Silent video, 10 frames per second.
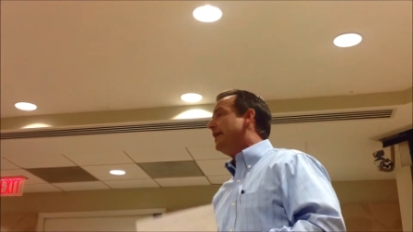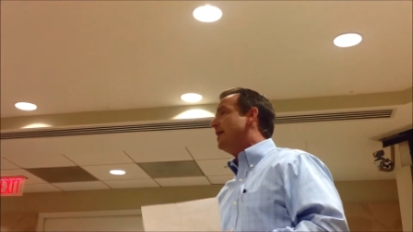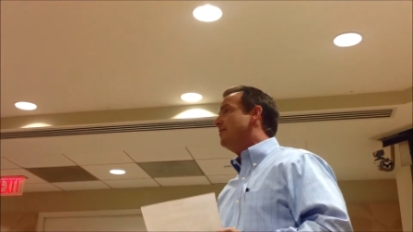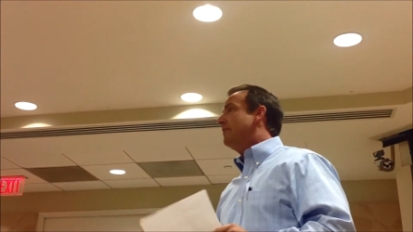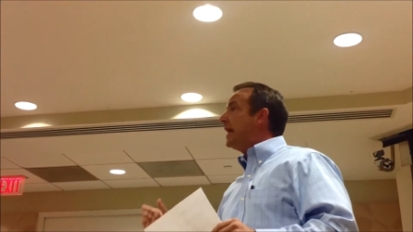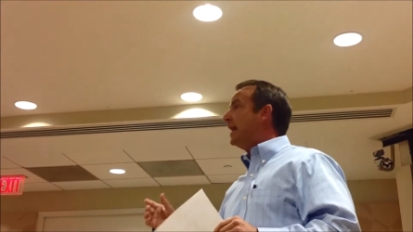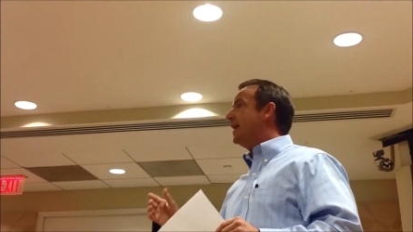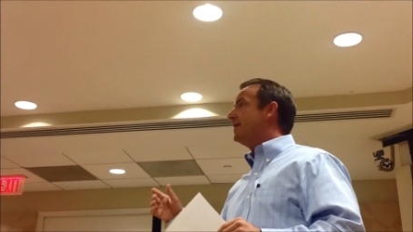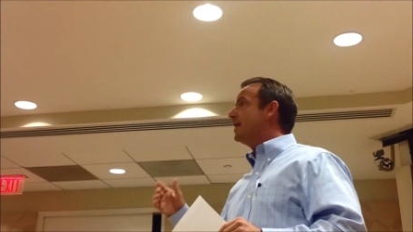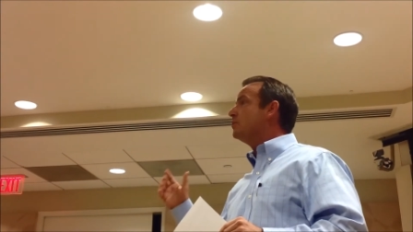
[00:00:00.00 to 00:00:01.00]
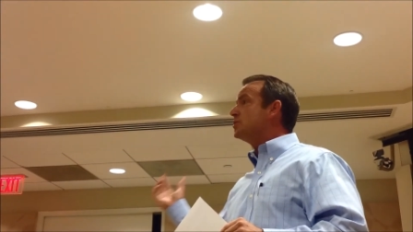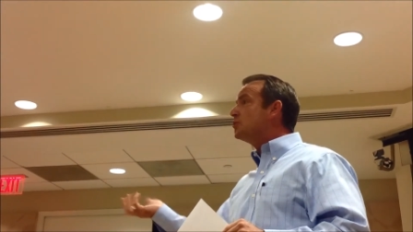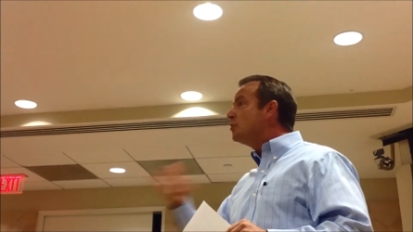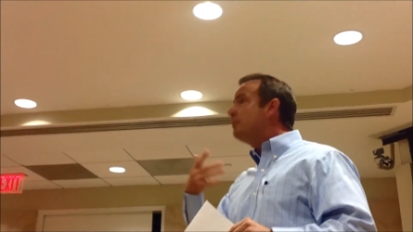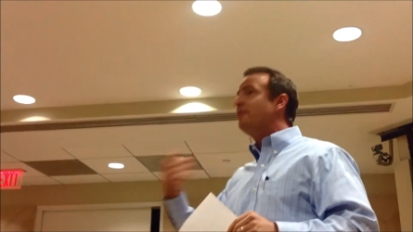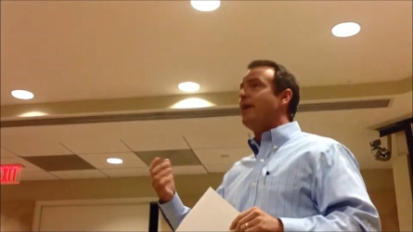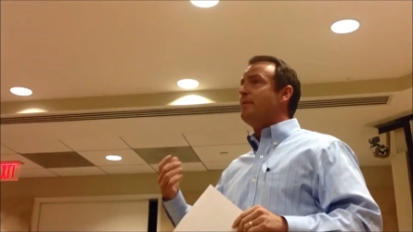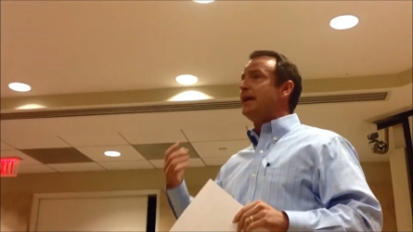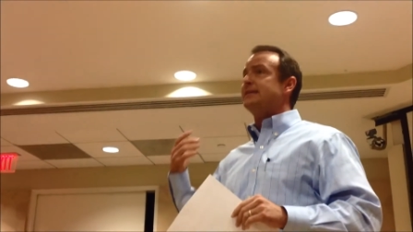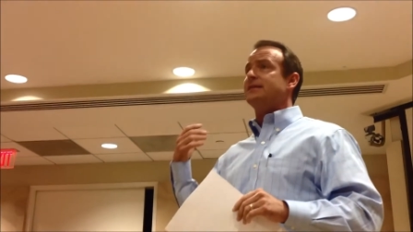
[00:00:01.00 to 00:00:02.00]
And it was a group of
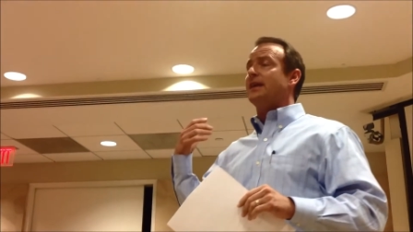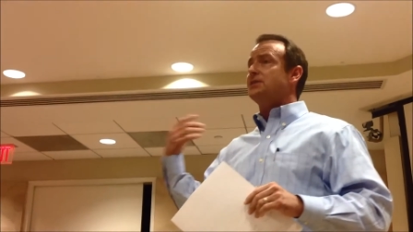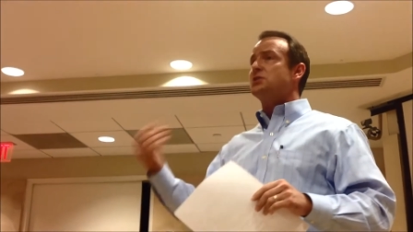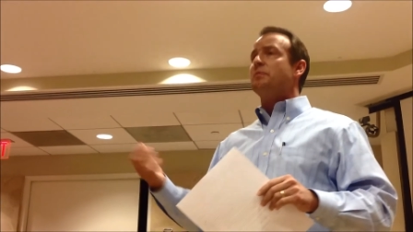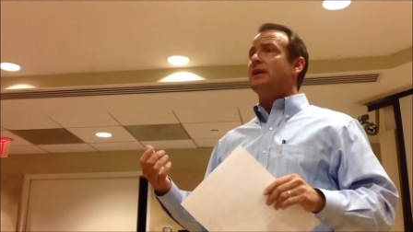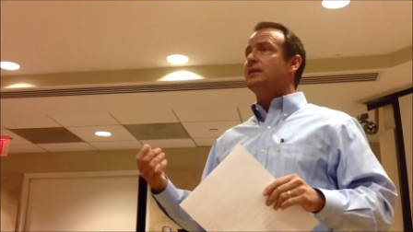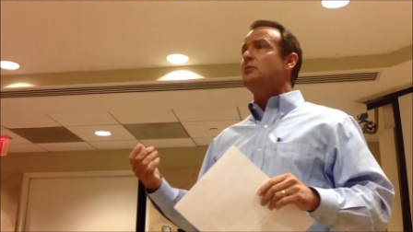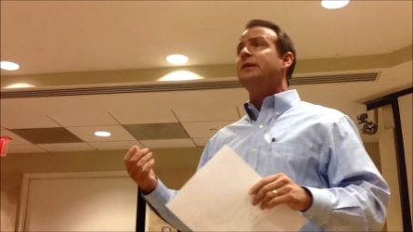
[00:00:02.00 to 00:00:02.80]
MAs that I just spent a little